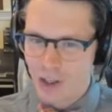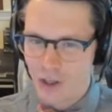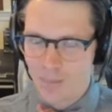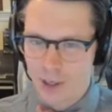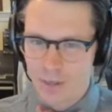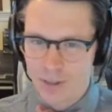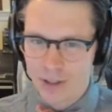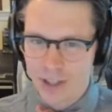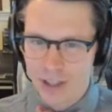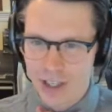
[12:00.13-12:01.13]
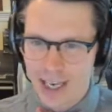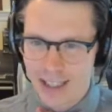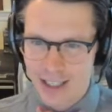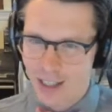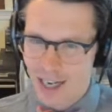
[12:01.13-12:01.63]
it to your purposes. And
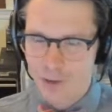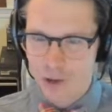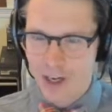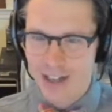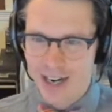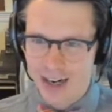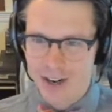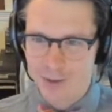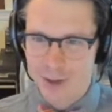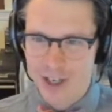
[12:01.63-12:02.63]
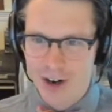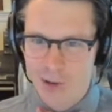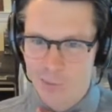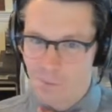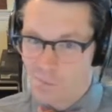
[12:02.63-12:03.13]
it's a lot of trial and error to figure
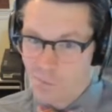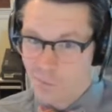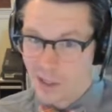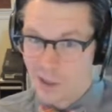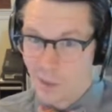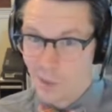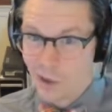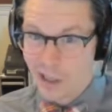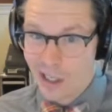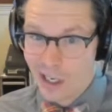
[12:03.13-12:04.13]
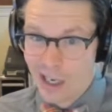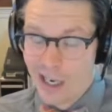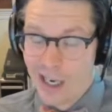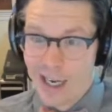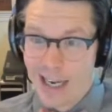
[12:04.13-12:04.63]
out, does it work?
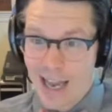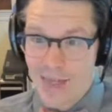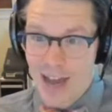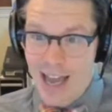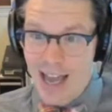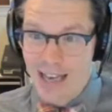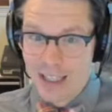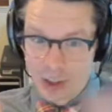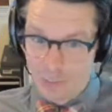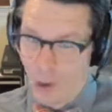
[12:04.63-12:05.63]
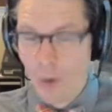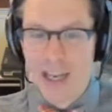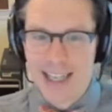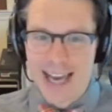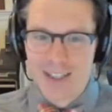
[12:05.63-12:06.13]
And then
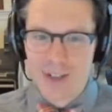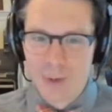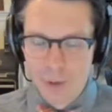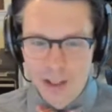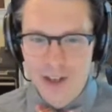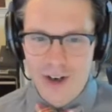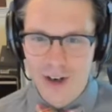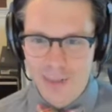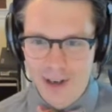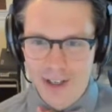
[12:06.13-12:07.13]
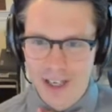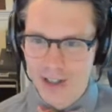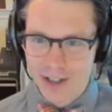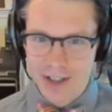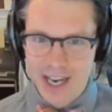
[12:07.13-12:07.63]
deploying that. So really the hard part is
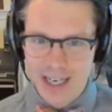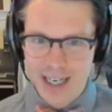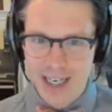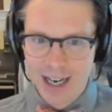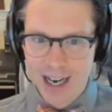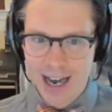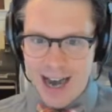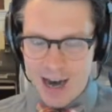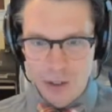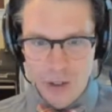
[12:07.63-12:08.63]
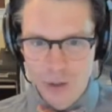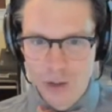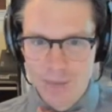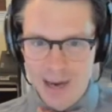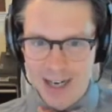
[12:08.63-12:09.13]
understanding how to
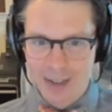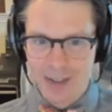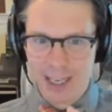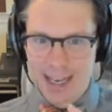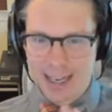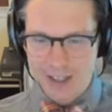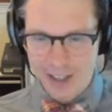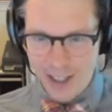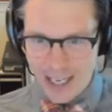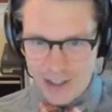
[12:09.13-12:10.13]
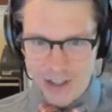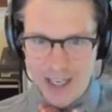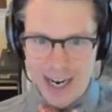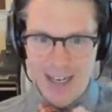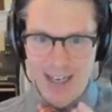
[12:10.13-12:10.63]
use the model, how to collect your
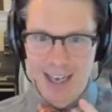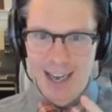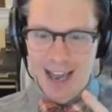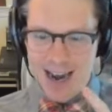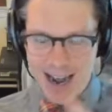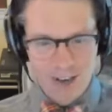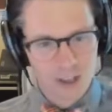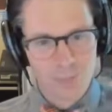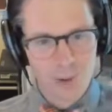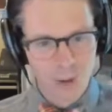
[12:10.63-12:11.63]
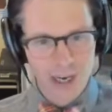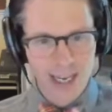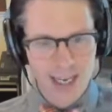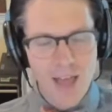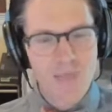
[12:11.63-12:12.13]
data, and how to deploy
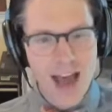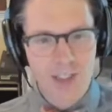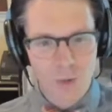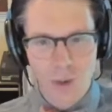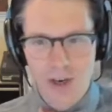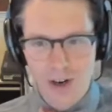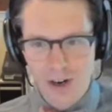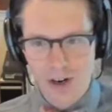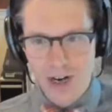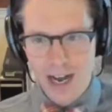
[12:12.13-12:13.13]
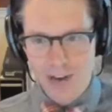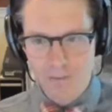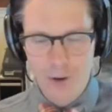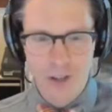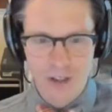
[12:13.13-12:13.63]
it. And that's where I
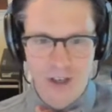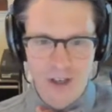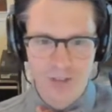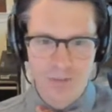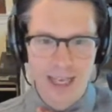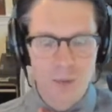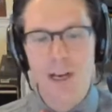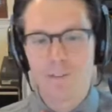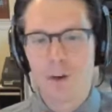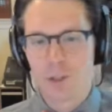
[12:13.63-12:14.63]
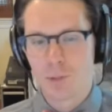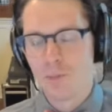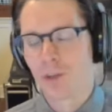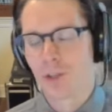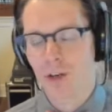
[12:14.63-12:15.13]
focused on that's what I focused
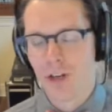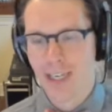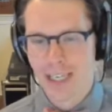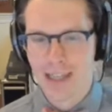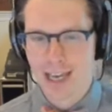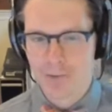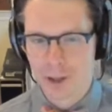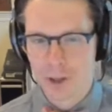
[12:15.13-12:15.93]
most on in that